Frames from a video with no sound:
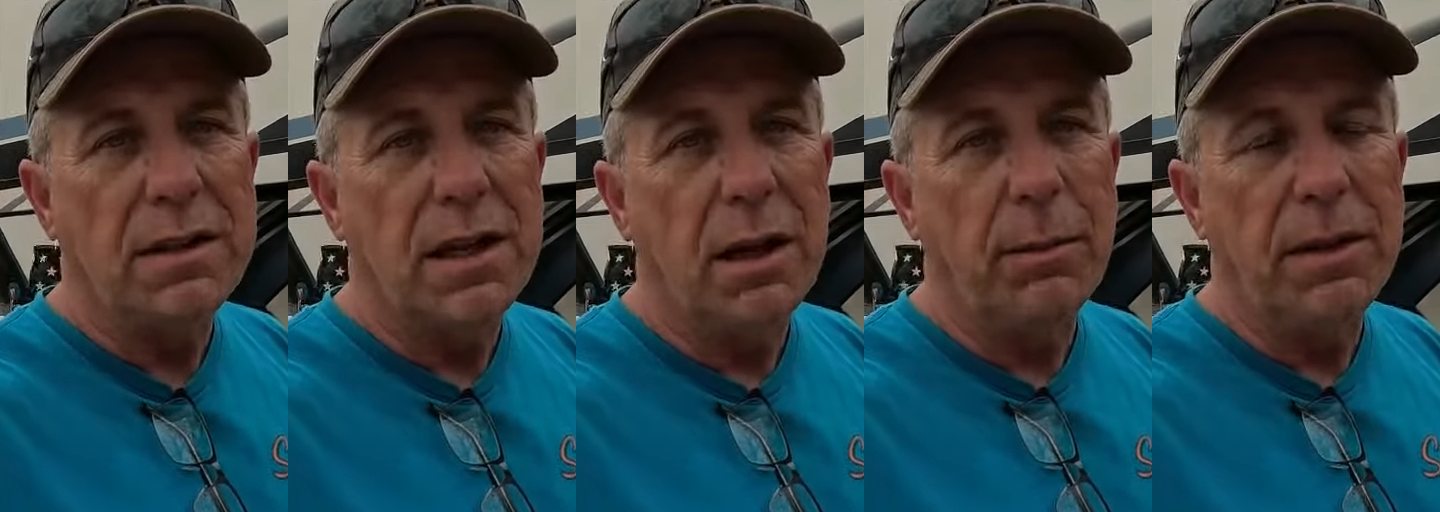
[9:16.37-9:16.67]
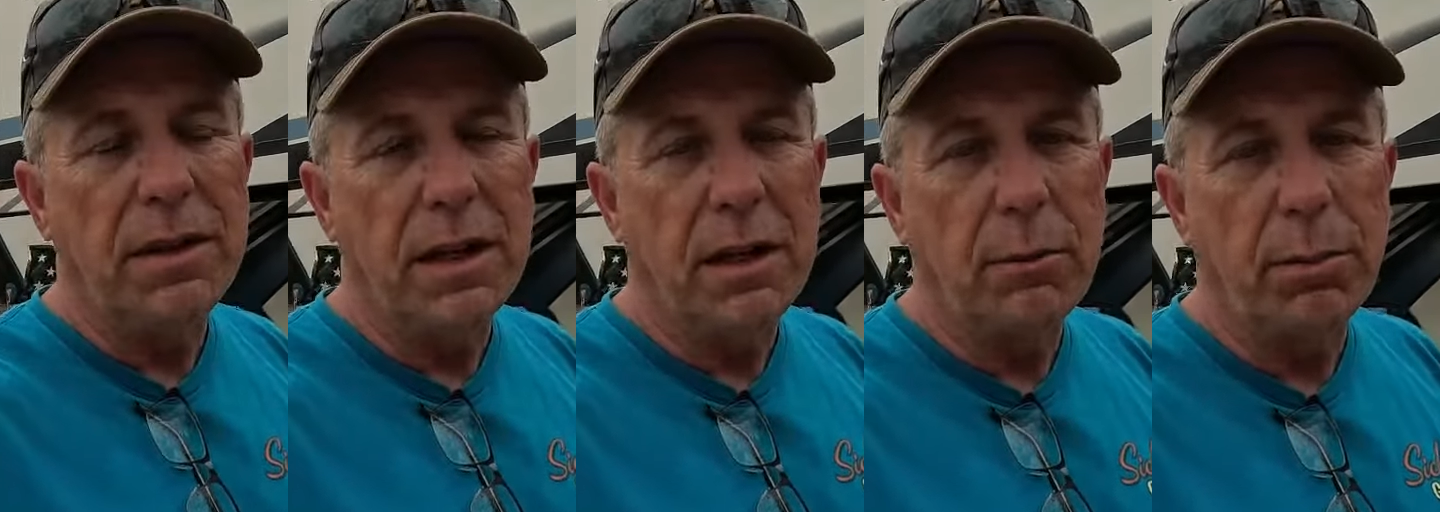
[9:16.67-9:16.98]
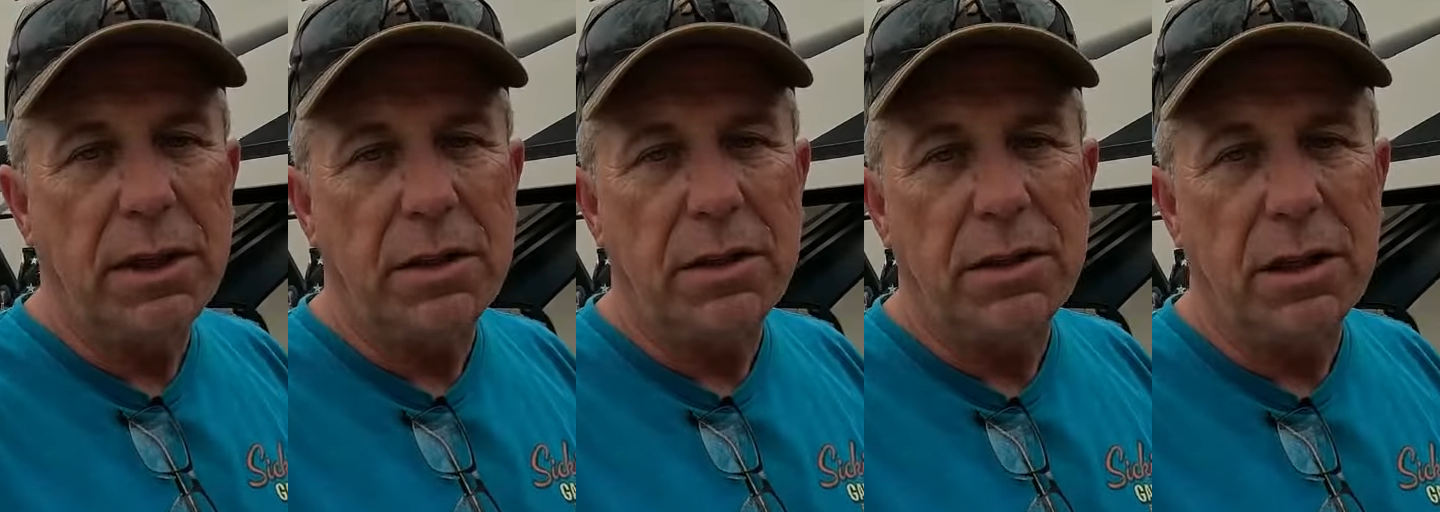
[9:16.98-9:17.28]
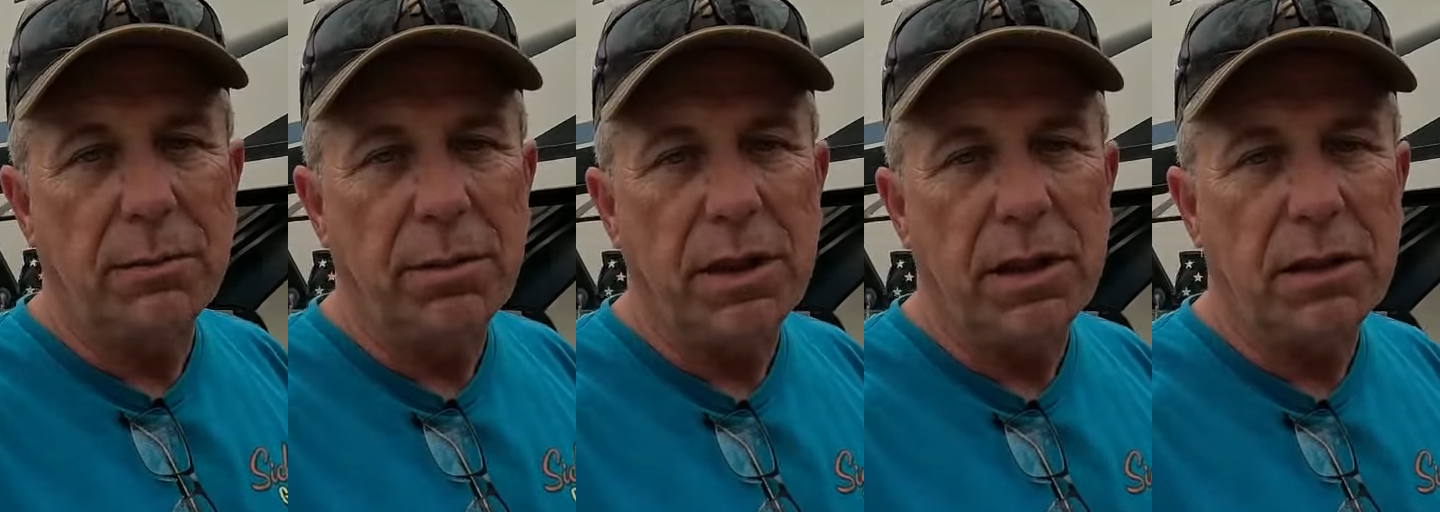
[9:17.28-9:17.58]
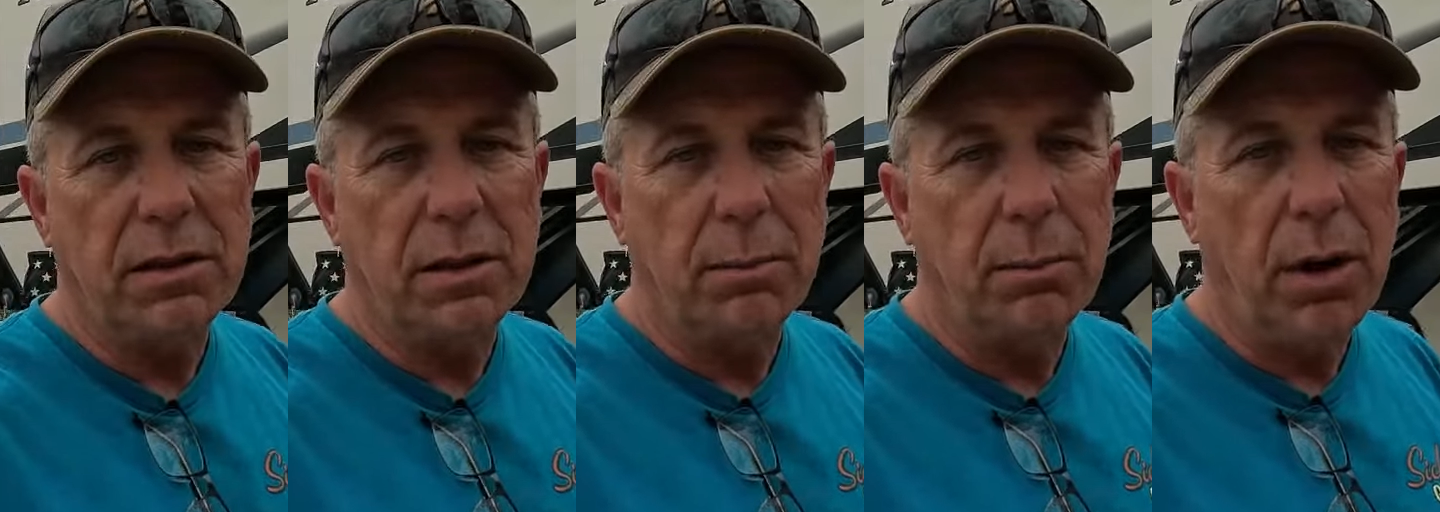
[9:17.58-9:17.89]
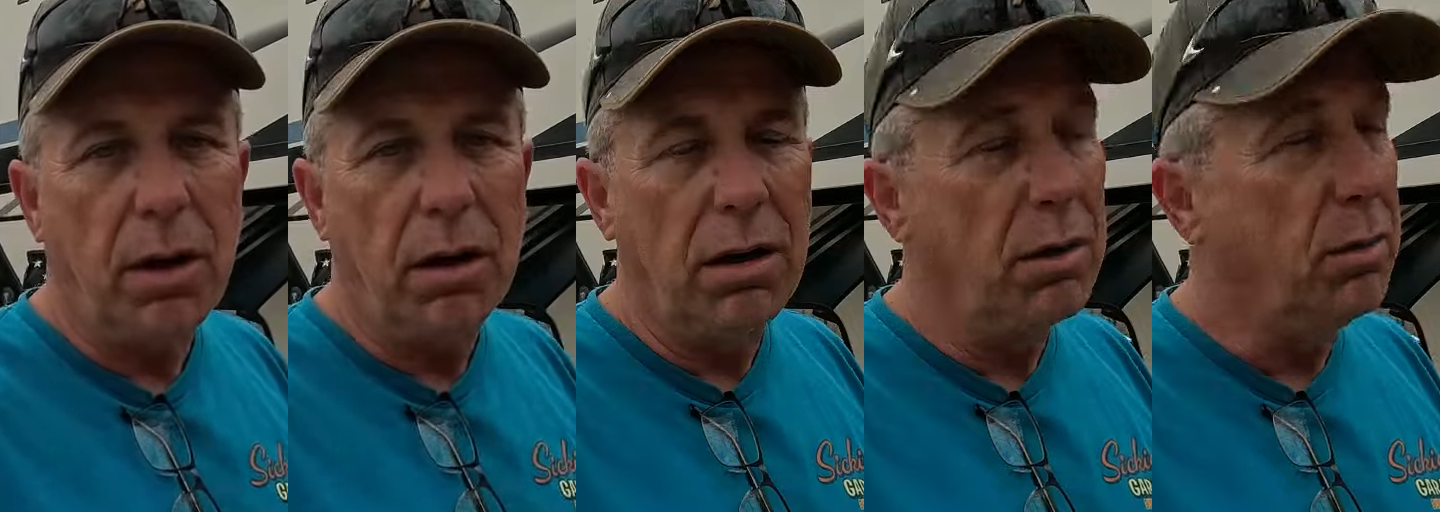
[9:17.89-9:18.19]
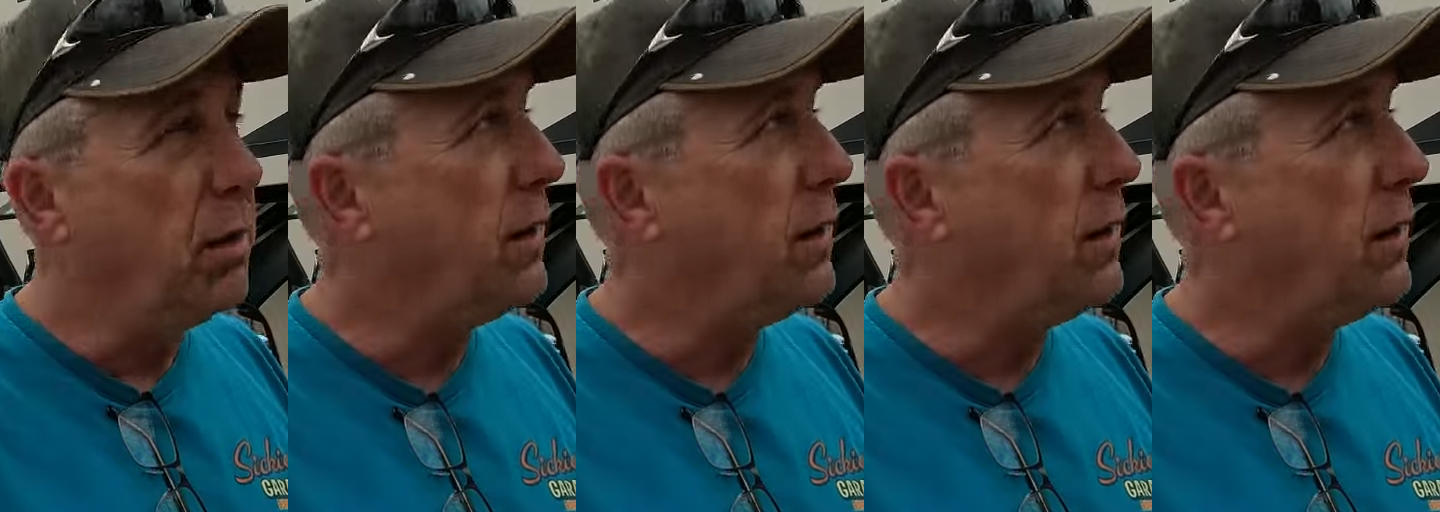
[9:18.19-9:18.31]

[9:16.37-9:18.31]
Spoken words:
coming that'll be shipped in tomorrow,